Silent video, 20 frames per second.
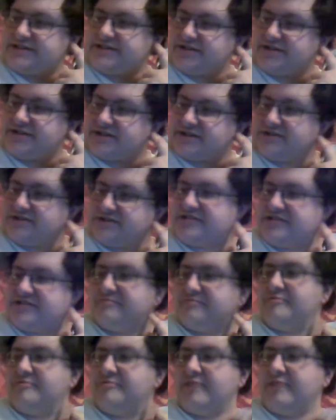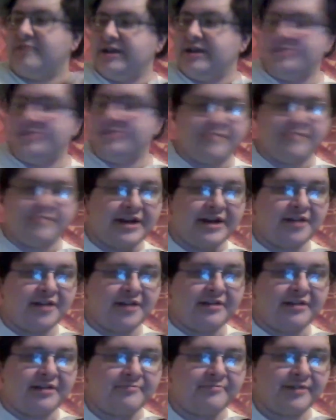Generation 1 Prowl,
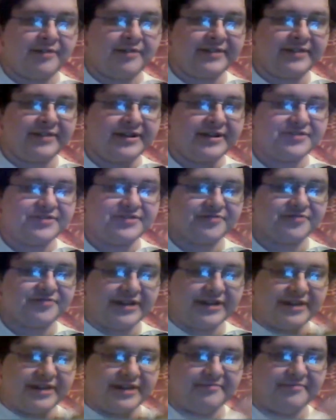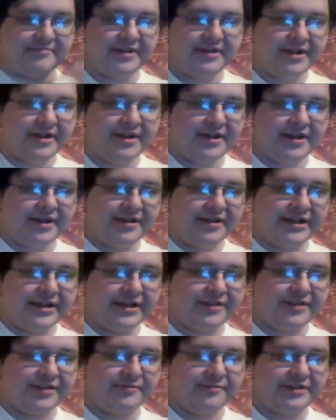I'm probably going to treat him like
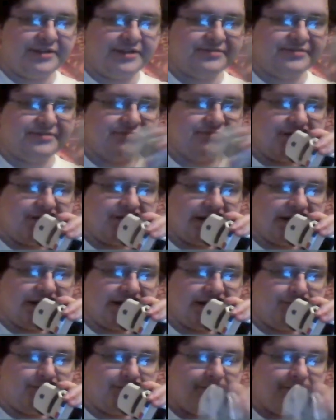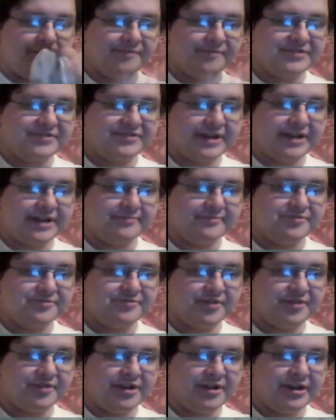the one that was in War for
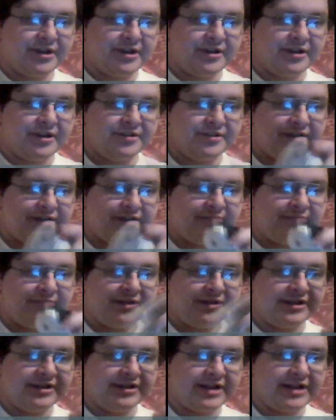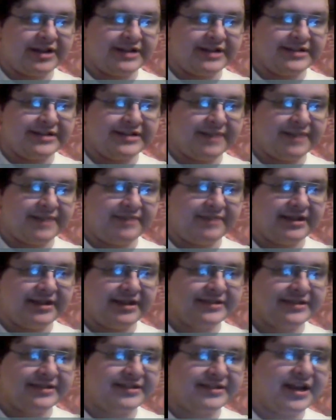Cybertron timeline, the Inline timeline,
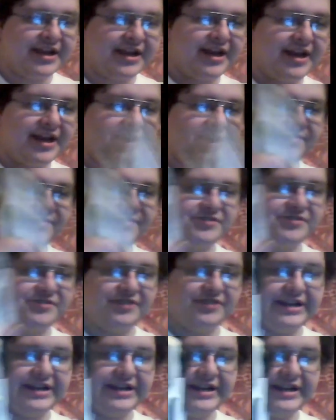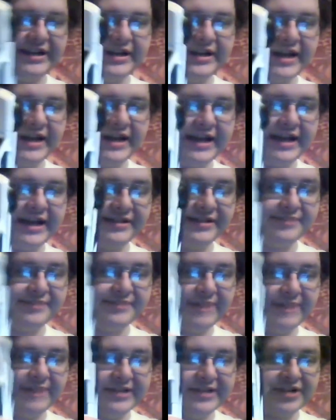because visually he had this
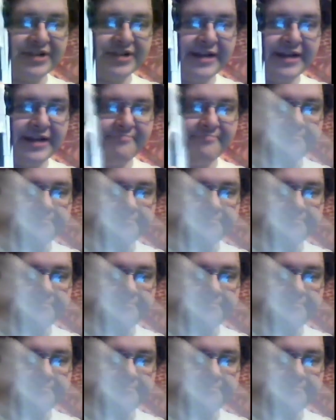paint job.